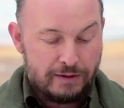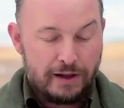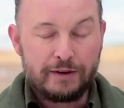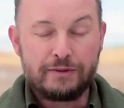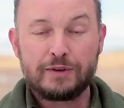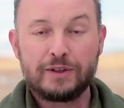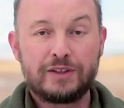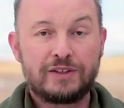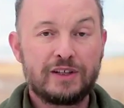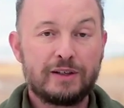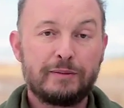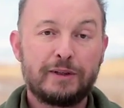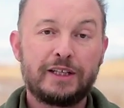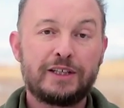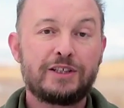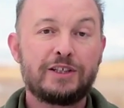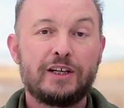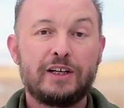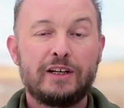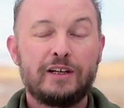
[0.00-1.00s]
a reference
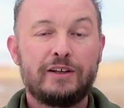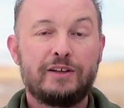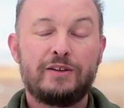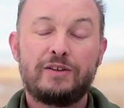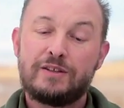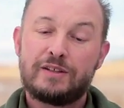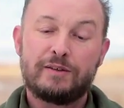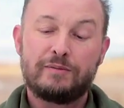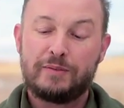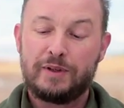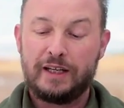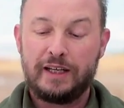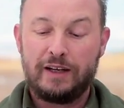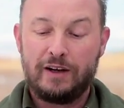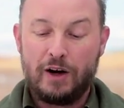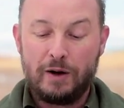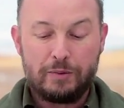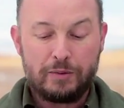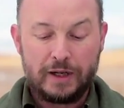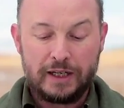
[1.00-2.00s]
image, you
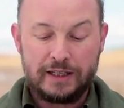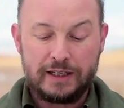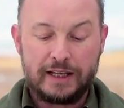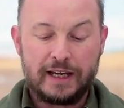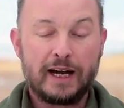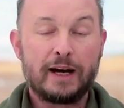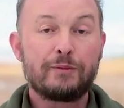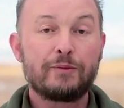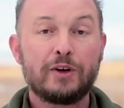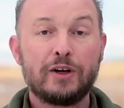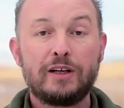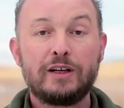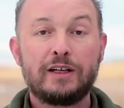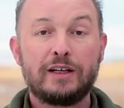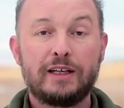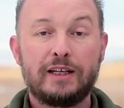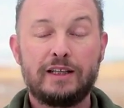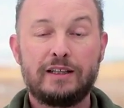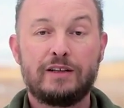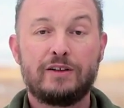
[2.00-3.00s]
simply operate the camera
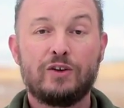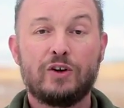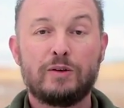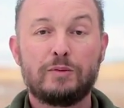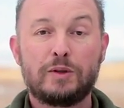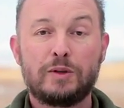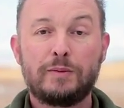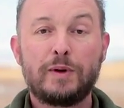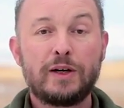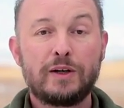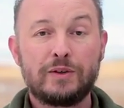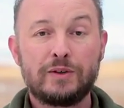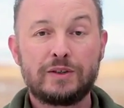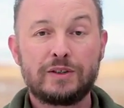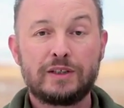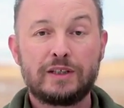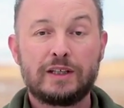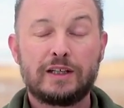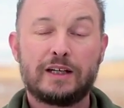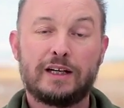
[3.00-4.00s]
in the normal
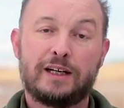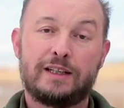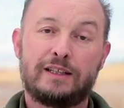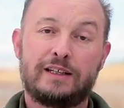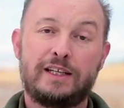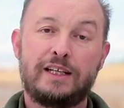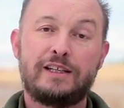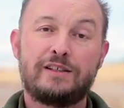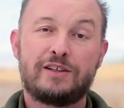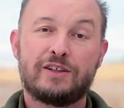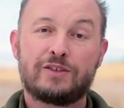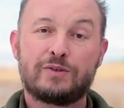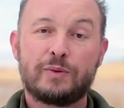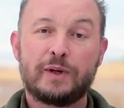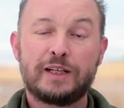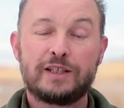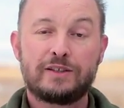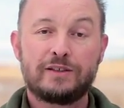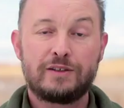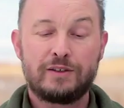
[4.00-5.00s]
mode. And the easiest
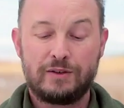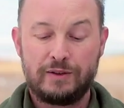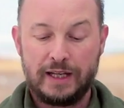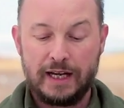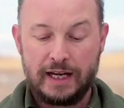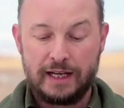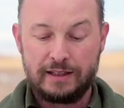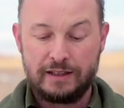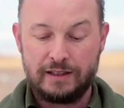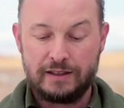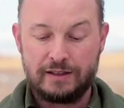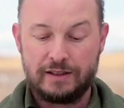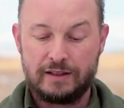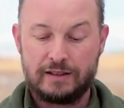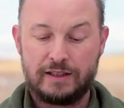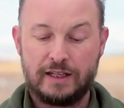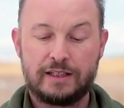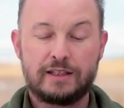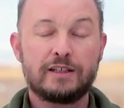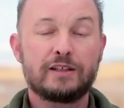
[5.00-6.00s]
way to do that is
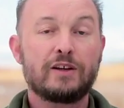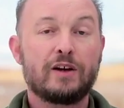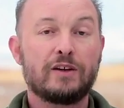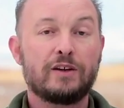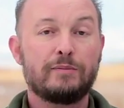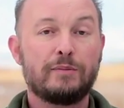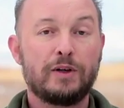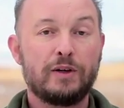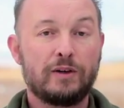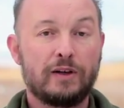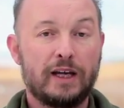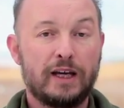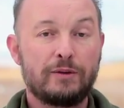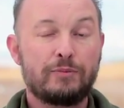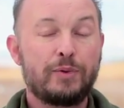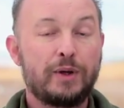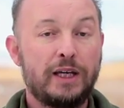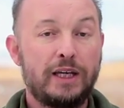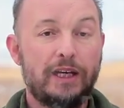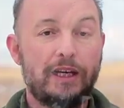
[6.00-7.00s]
to set it on a mode
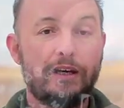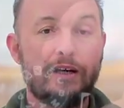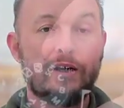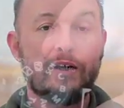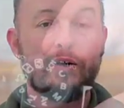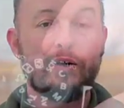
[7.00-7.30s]
like P